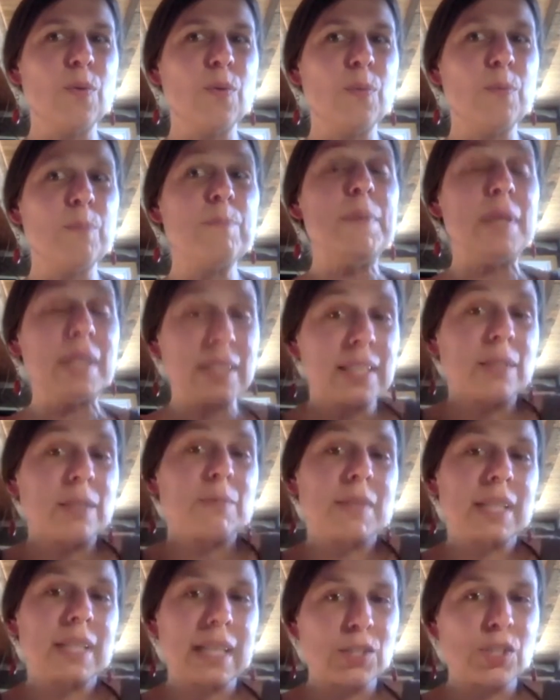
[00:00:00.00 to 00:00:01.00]
building
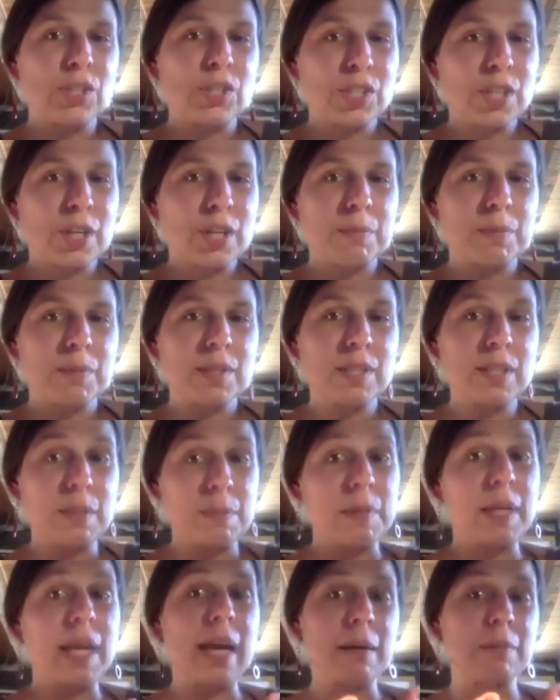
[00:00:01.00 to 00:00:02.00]
relationships to
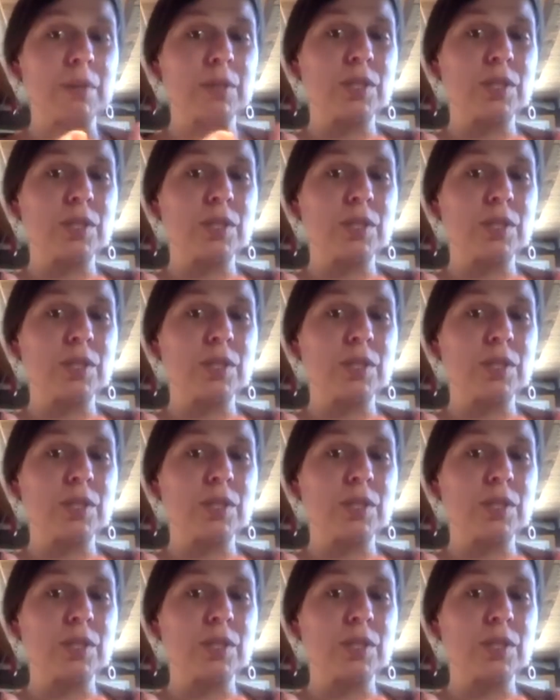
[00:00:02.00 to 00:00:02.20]
be able to